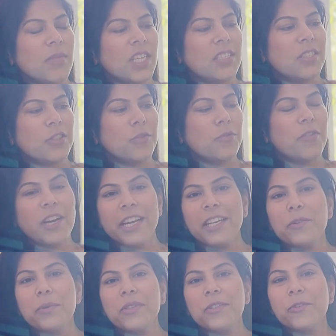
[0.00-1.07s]
to
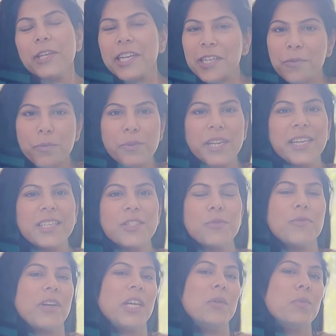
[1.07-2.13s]
find creative ways, to
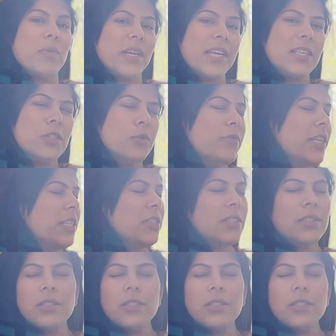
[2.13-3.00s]
find just